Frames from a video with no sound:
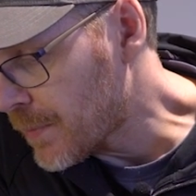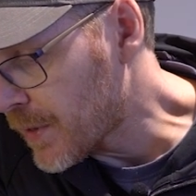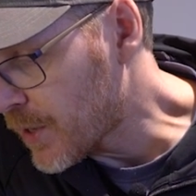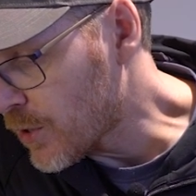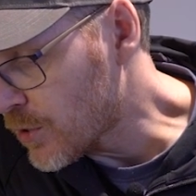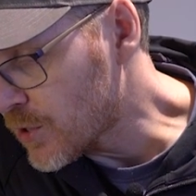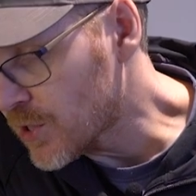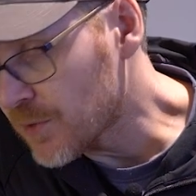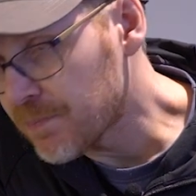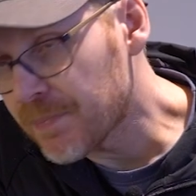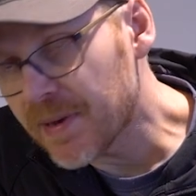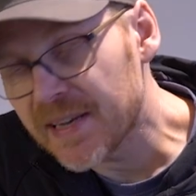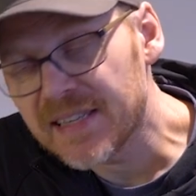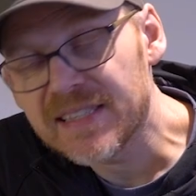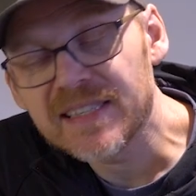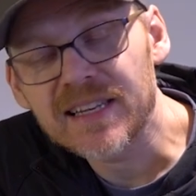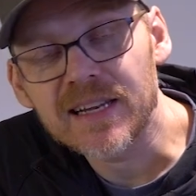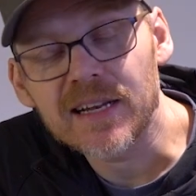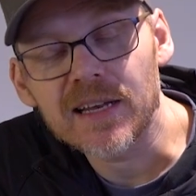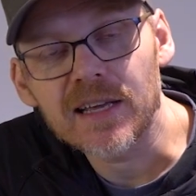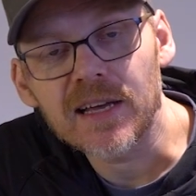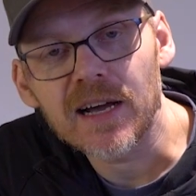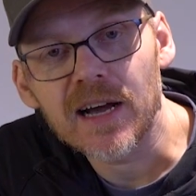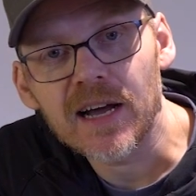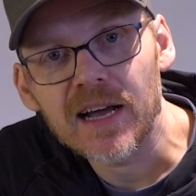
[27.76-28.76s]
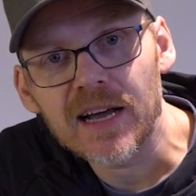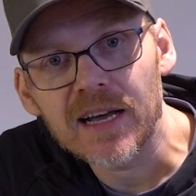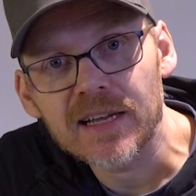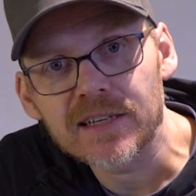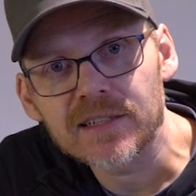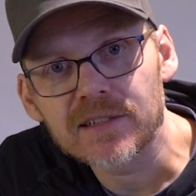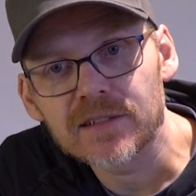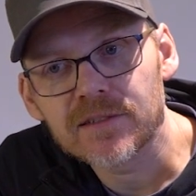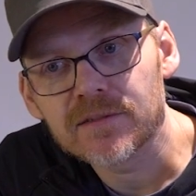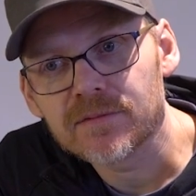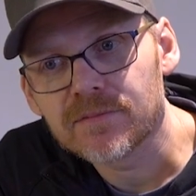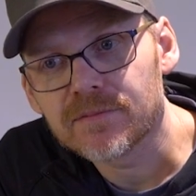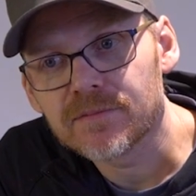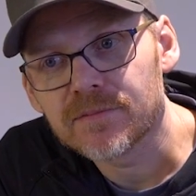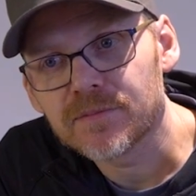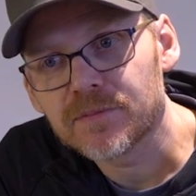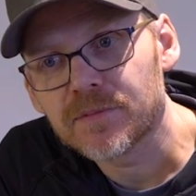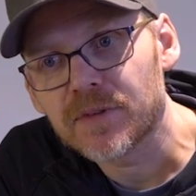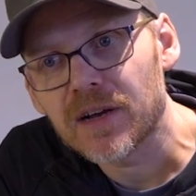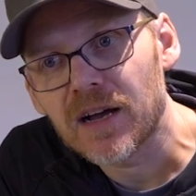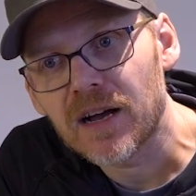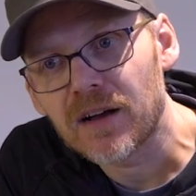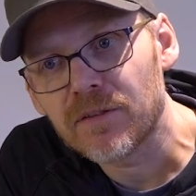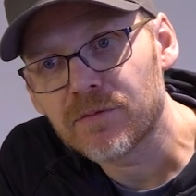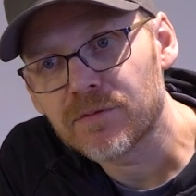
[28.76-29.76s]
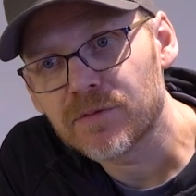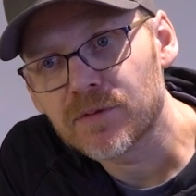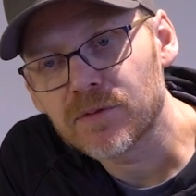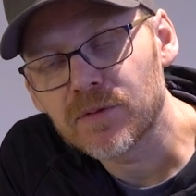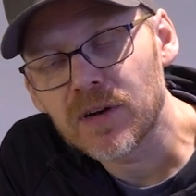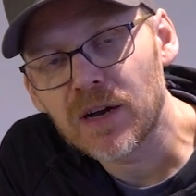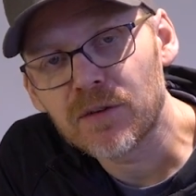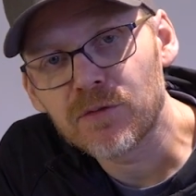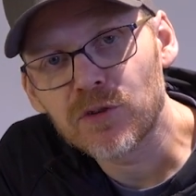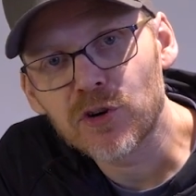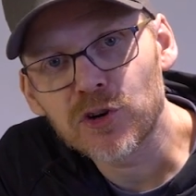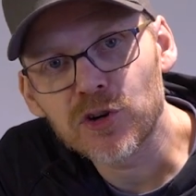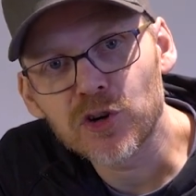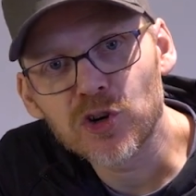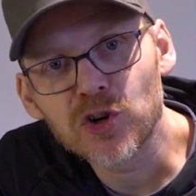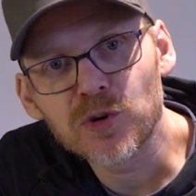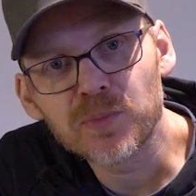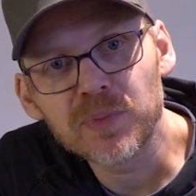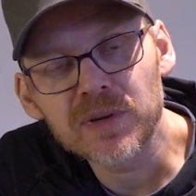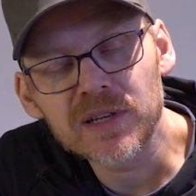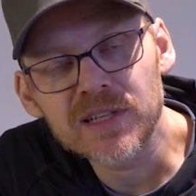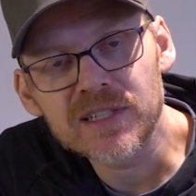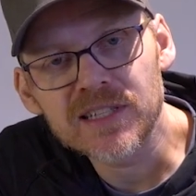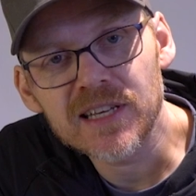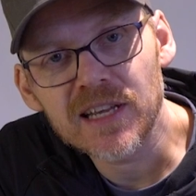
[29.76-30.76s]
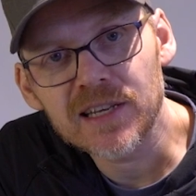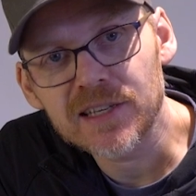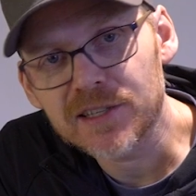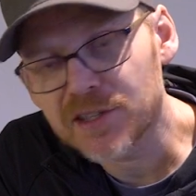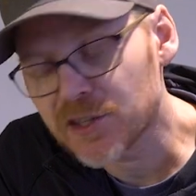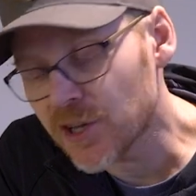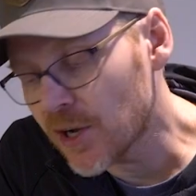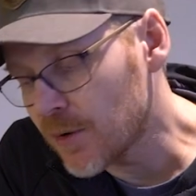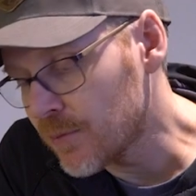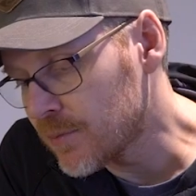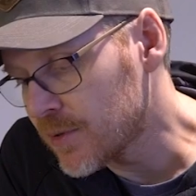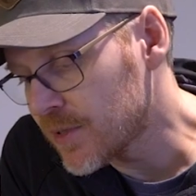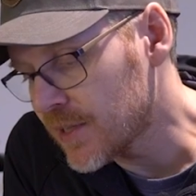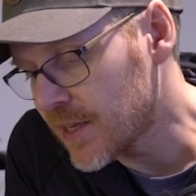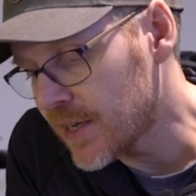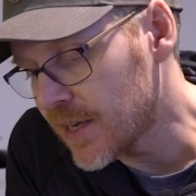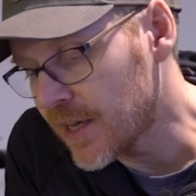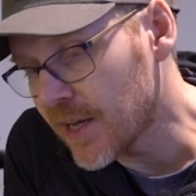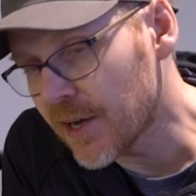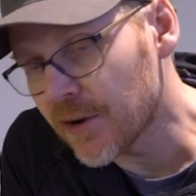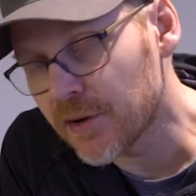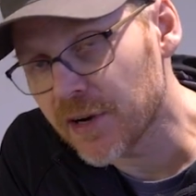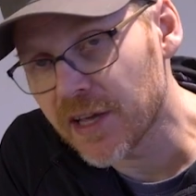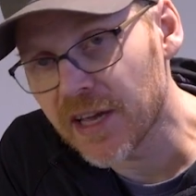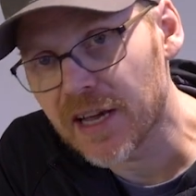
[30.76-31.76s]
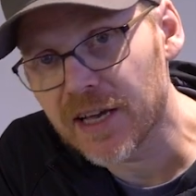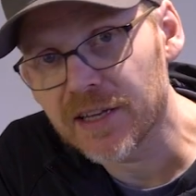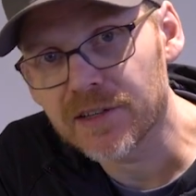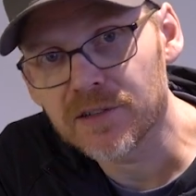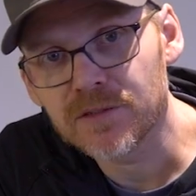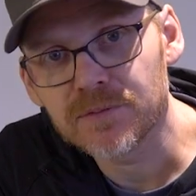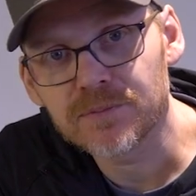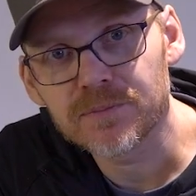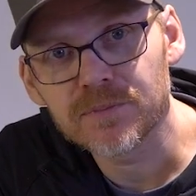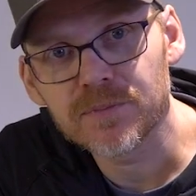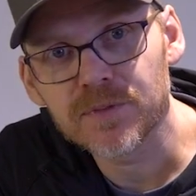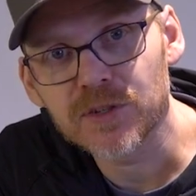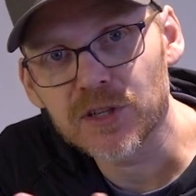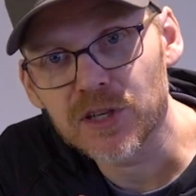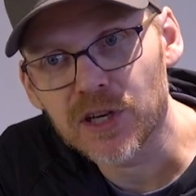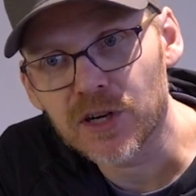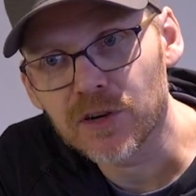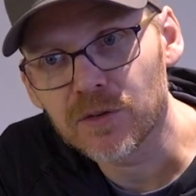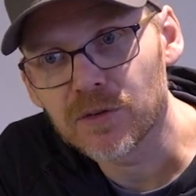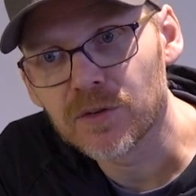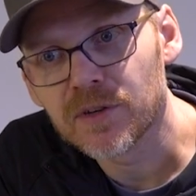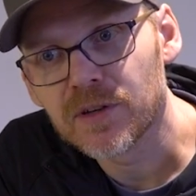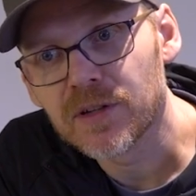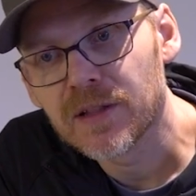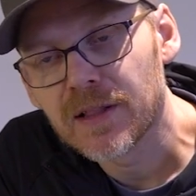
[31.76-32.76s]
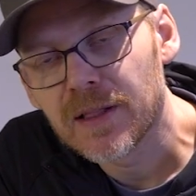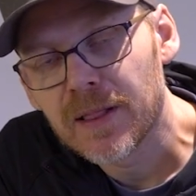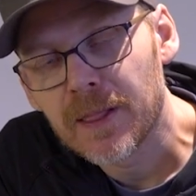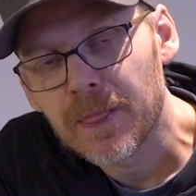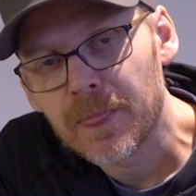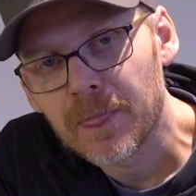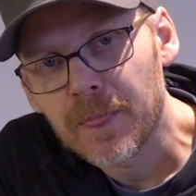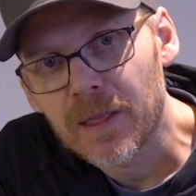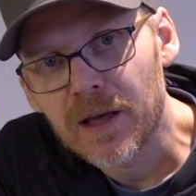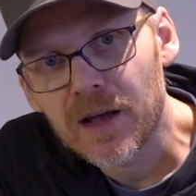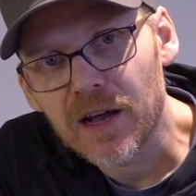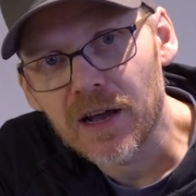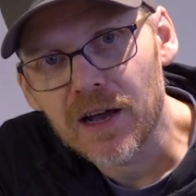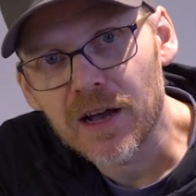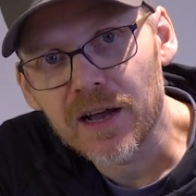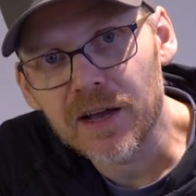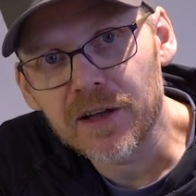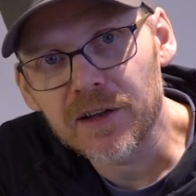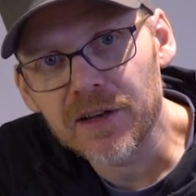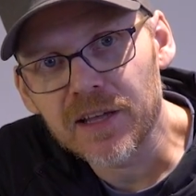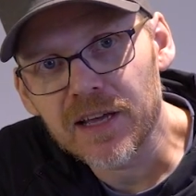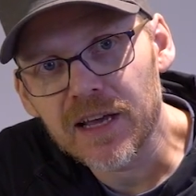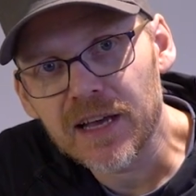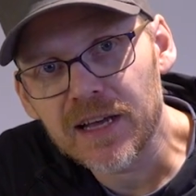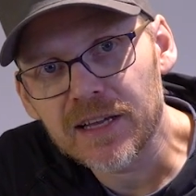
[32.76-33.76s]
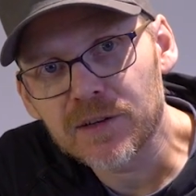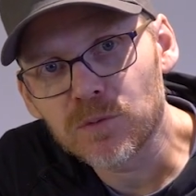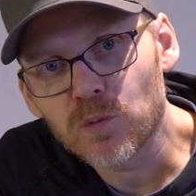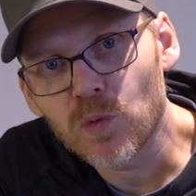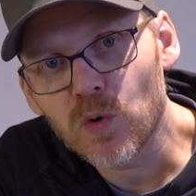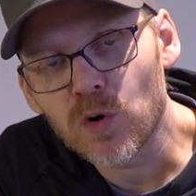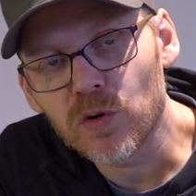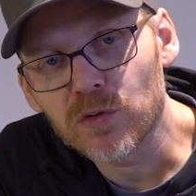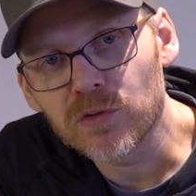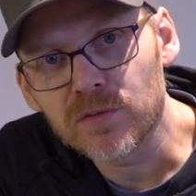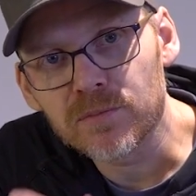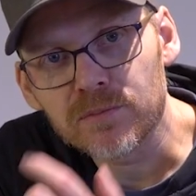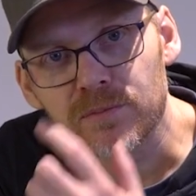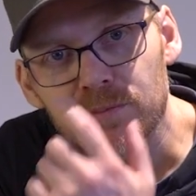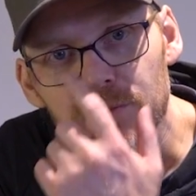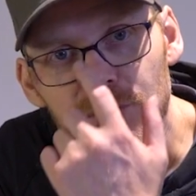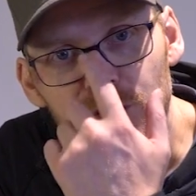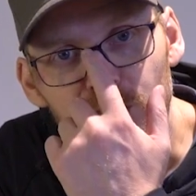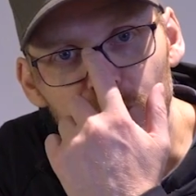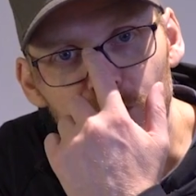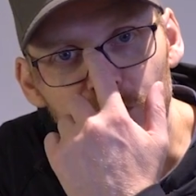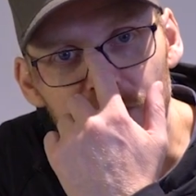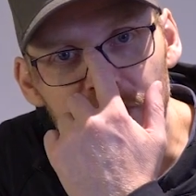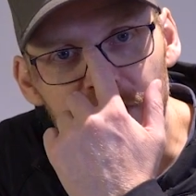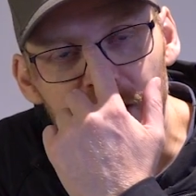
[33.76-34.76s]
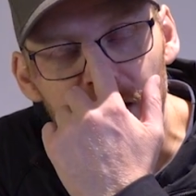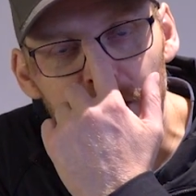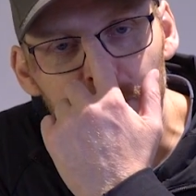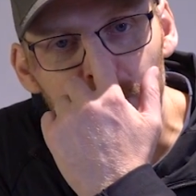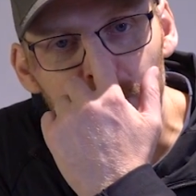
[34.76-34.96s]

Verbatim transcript: because basically I had I've I've got a couple of telescopes, and I only had you know, I only had one sort of